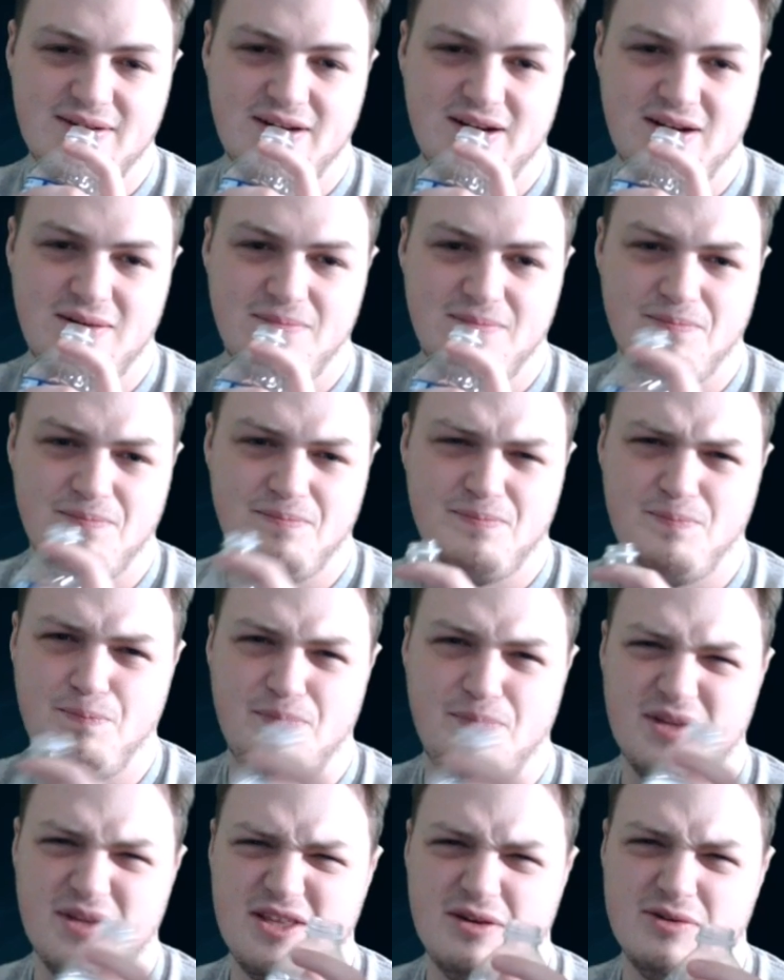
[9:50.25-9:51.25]

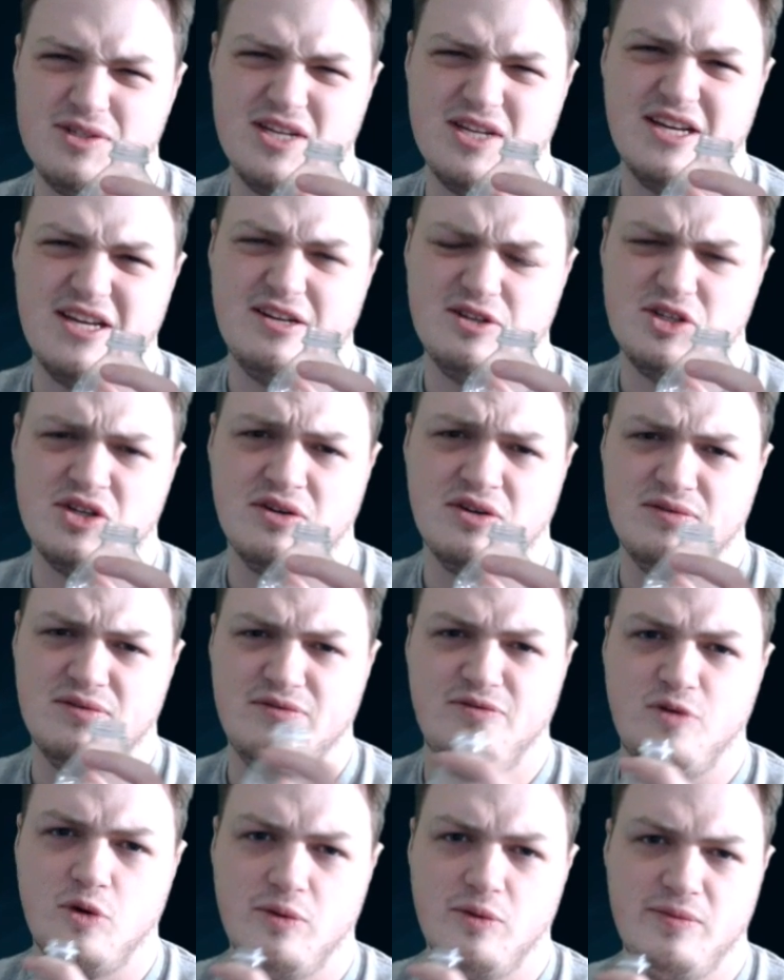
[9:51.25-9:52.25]
But there's like a certain
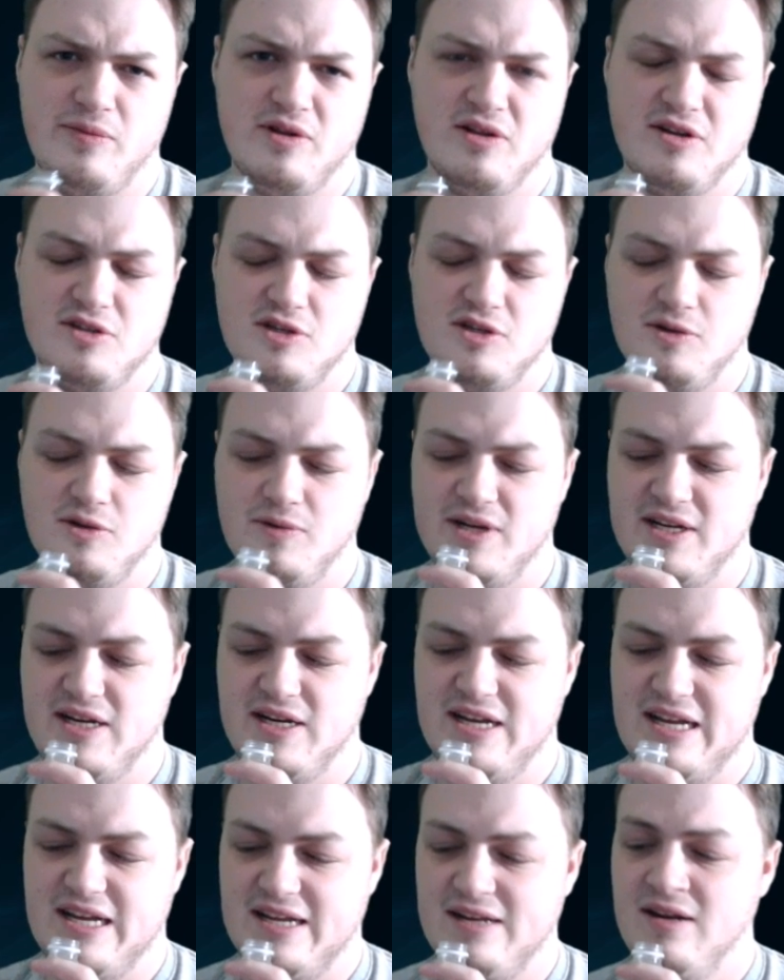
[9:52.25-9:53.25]
formula to
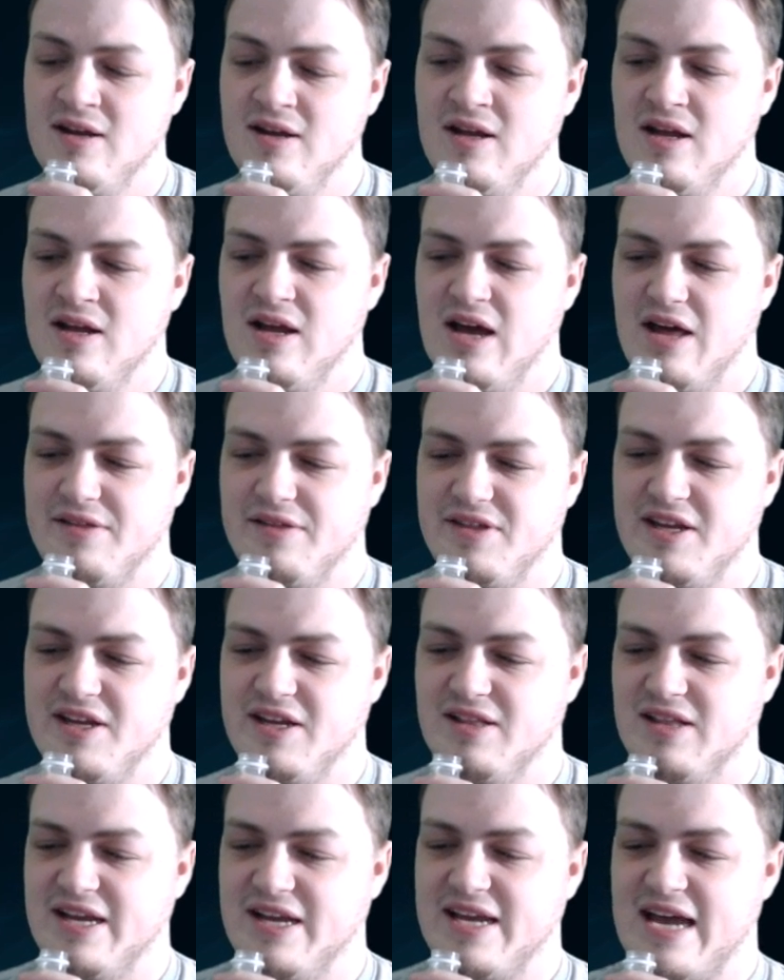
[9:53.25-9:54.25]
it, and I think
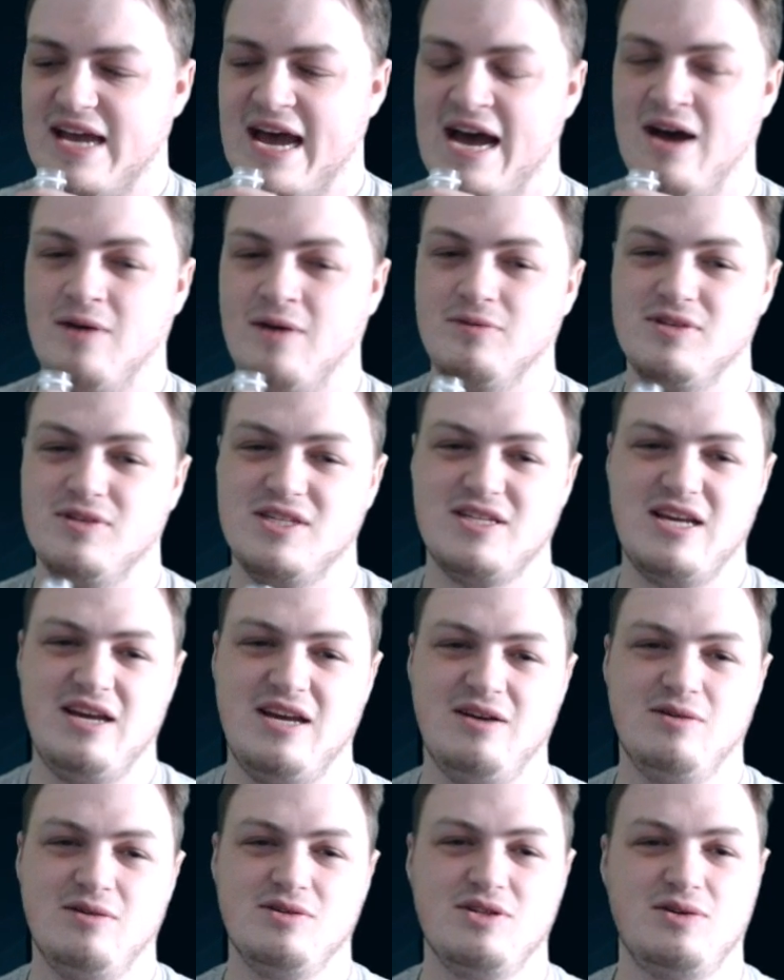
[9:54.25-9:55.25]
it like
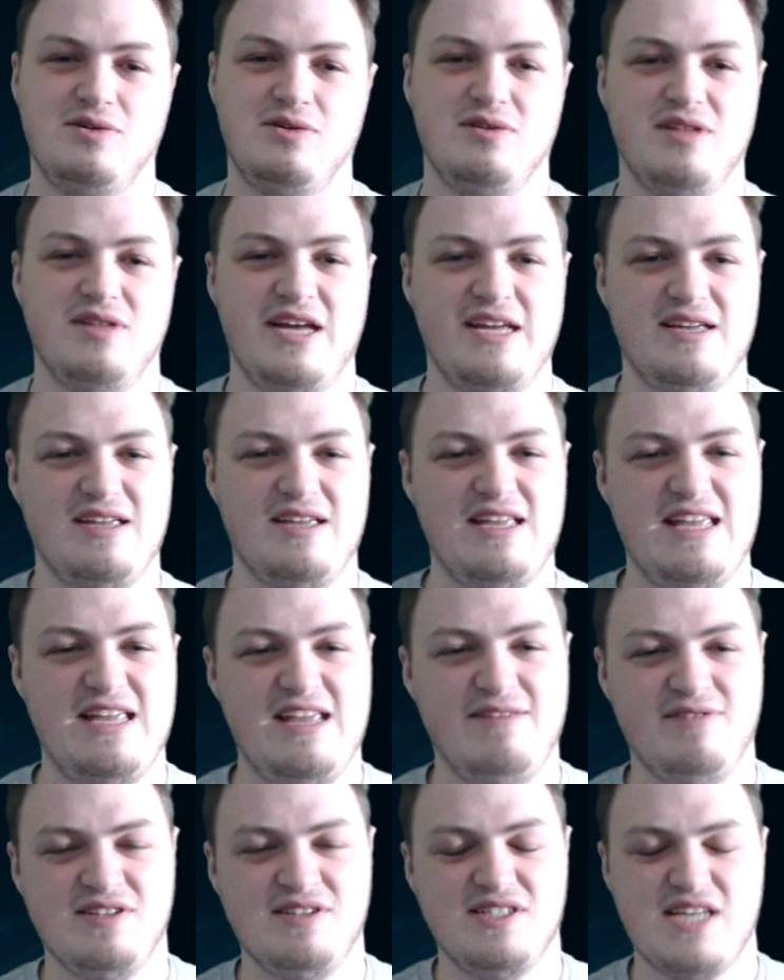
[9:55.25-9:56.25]
outscales or like
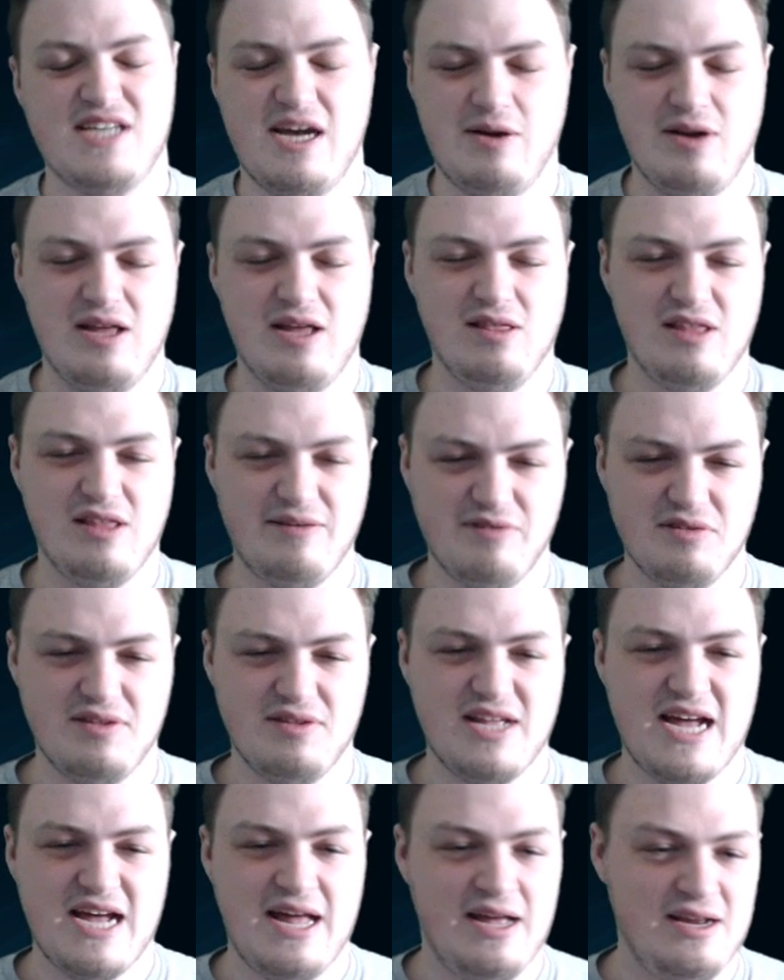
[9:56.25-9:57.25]
evens out at level
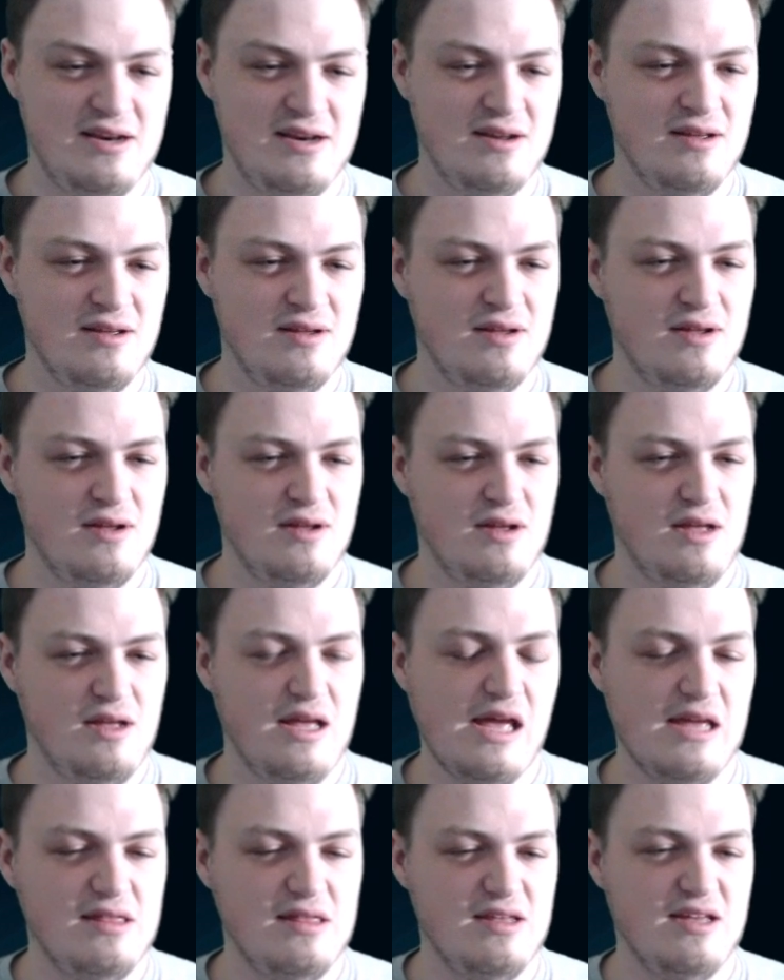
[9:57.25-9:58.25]
9,
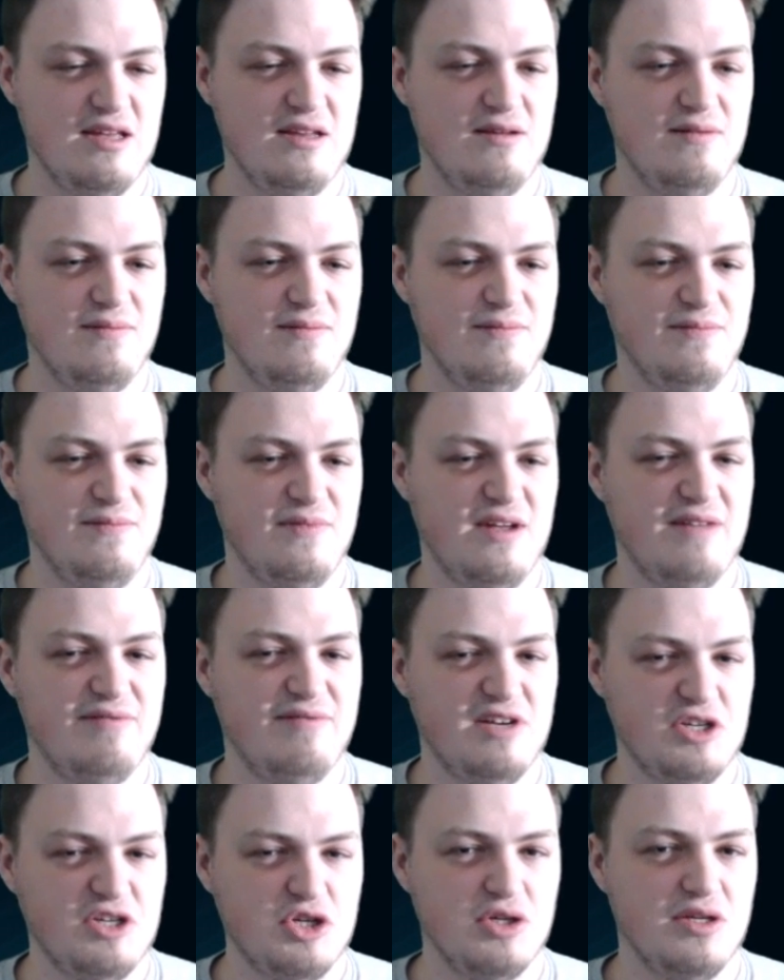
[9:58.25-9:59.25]
and then
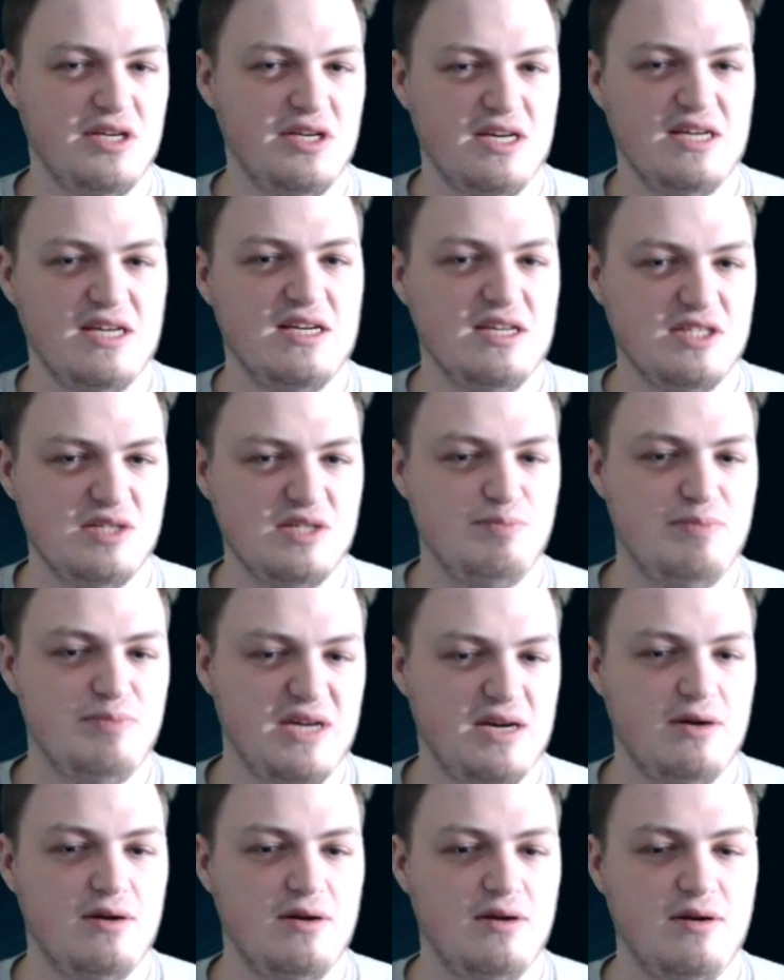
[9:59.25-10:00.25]
eventually it gets
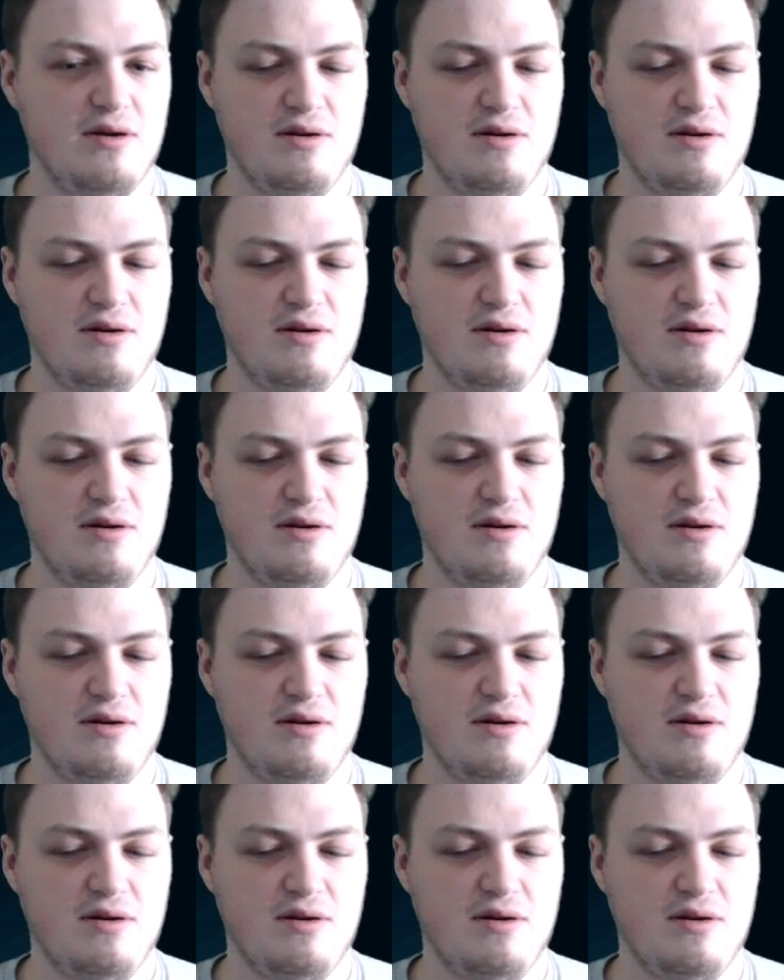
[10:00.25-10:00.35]
better.